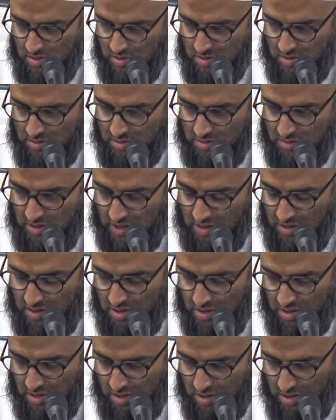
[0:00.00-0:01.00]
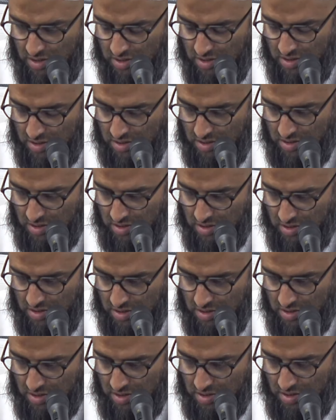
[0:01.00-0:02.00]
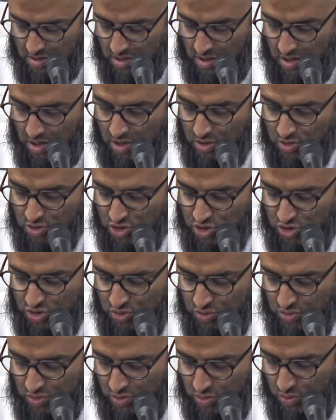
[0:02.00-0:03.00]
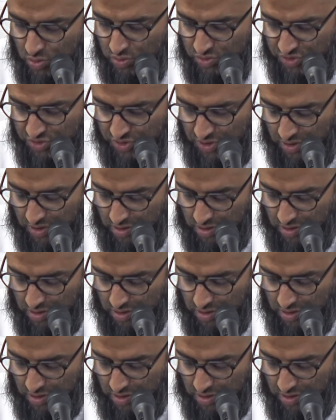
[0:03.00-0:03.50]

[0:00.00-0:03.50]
that the arsh to the kursi,